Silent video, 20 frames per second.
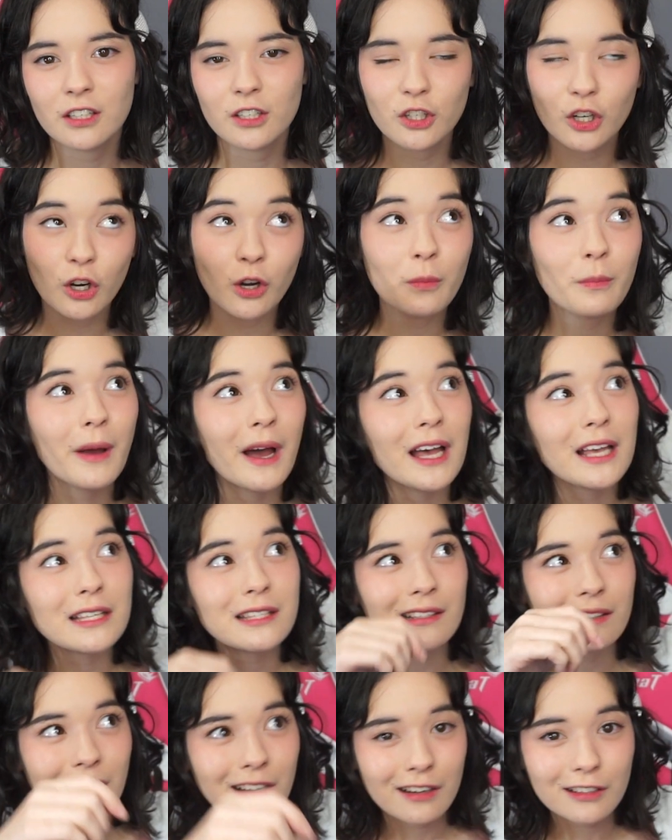You know, pass
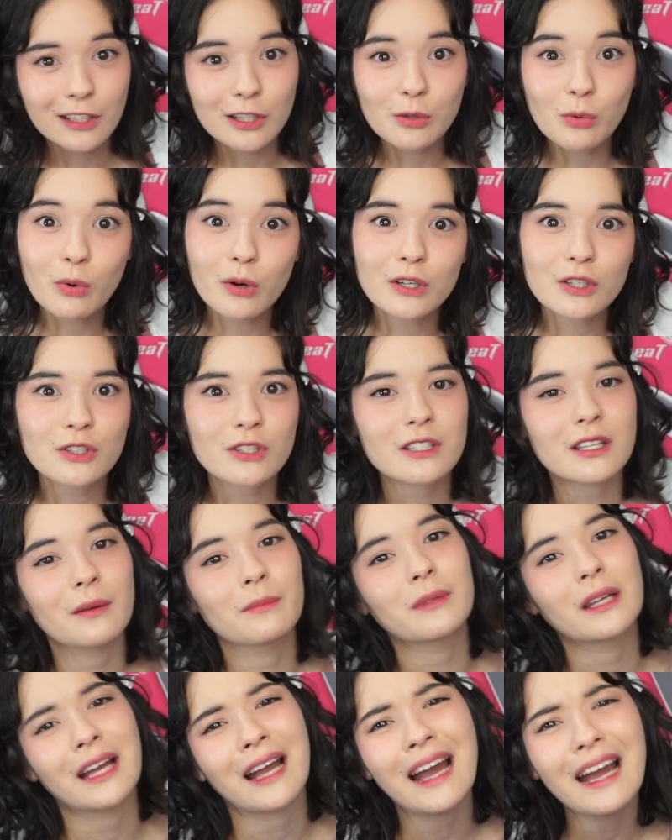along the torch or
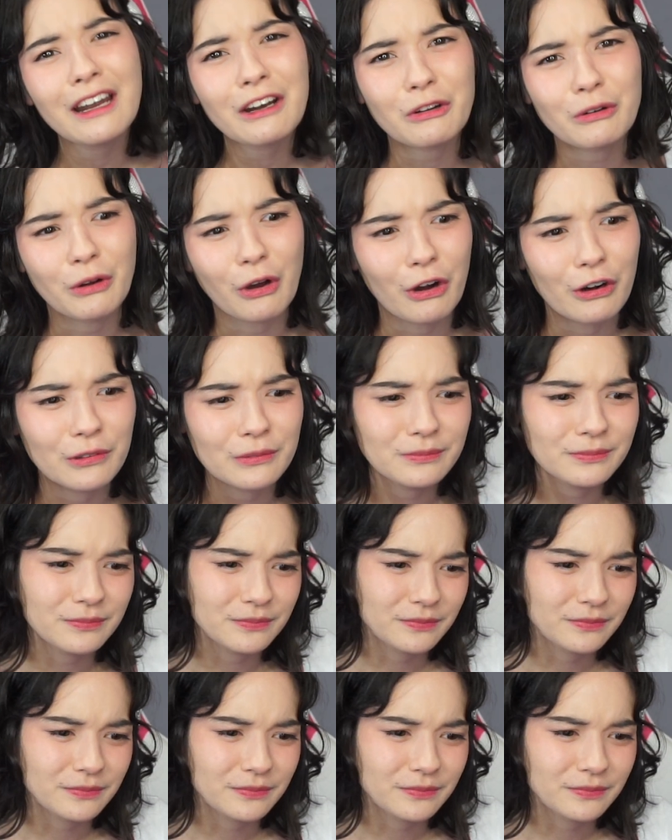something, I don't know.